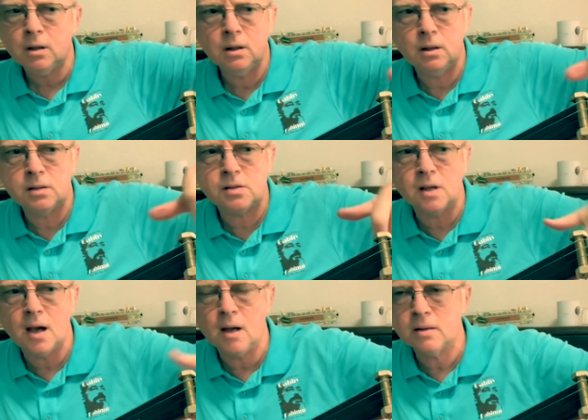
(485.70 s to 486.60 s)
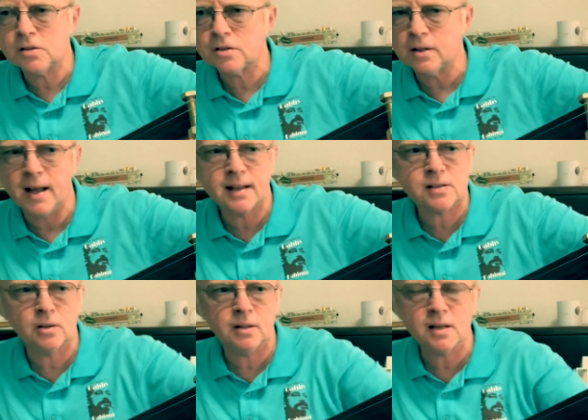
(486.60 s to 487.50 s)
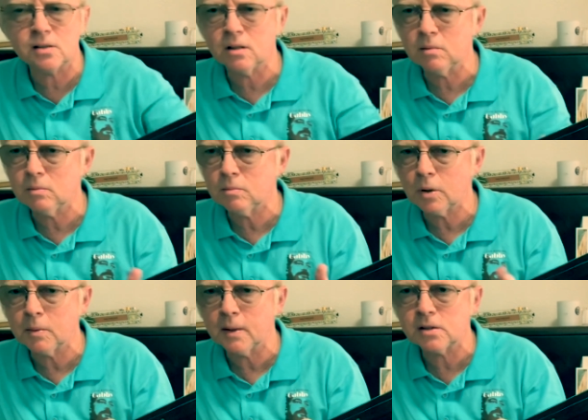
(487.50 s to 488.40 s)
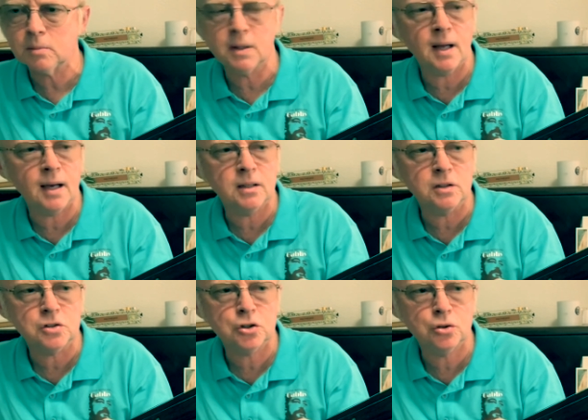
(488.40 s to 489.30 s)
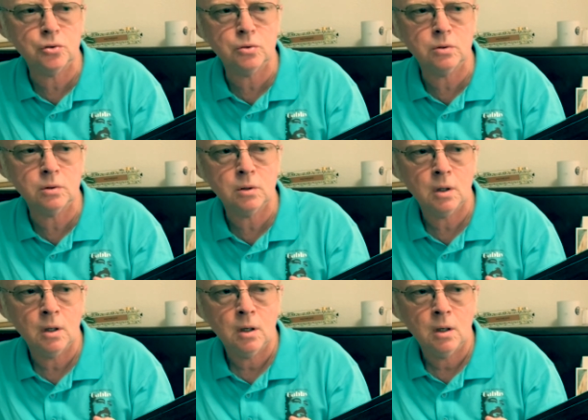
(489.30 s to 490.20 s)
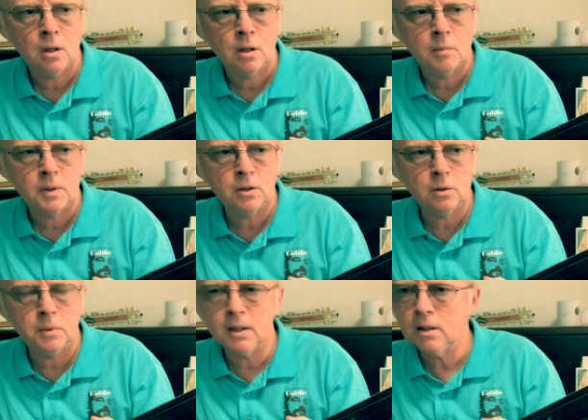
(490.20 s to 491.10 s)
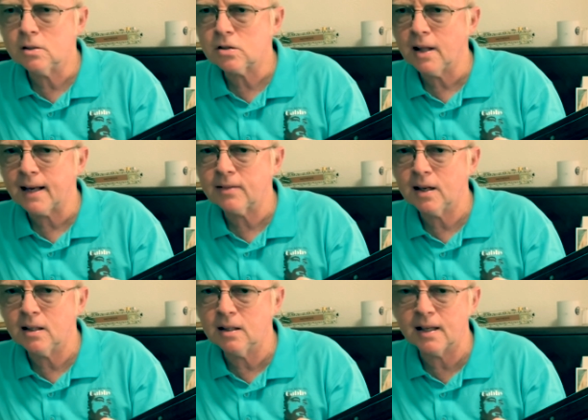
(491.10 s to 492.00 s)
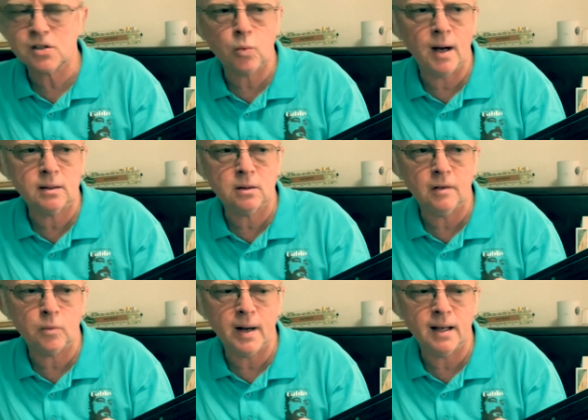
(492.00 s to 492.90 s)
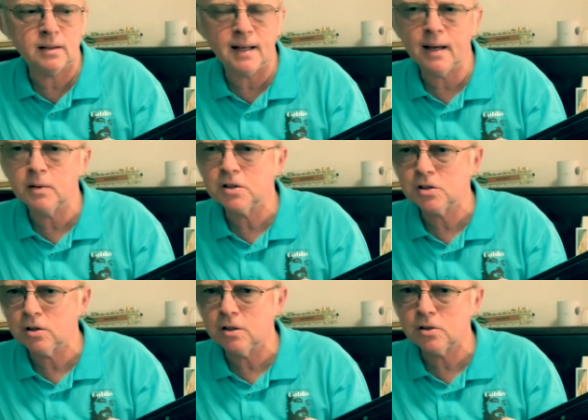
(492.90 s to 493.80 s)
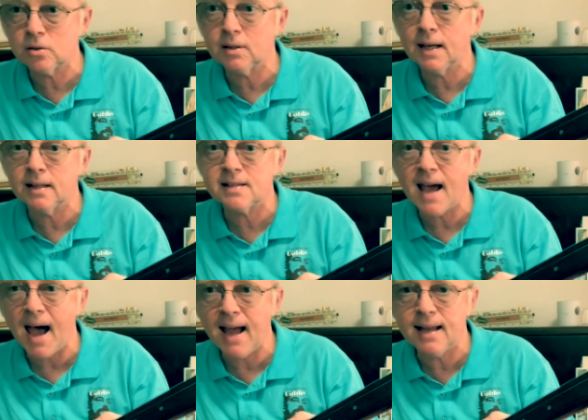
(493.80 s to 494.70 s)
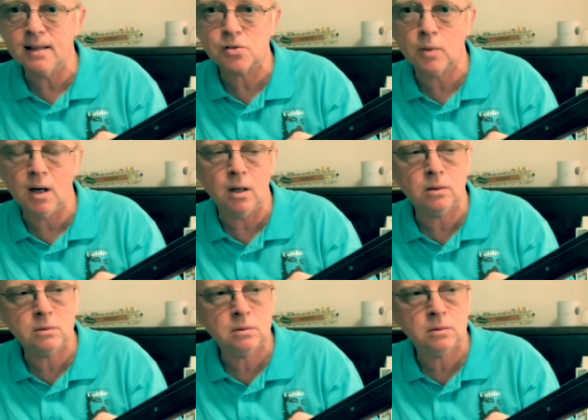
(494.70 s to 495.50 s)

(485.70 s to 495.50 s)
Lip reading: It's slack, so it probably makes it a bit harder to tune, but it'll be slack there. The next one I've wound down, which is a D string, down to A as well.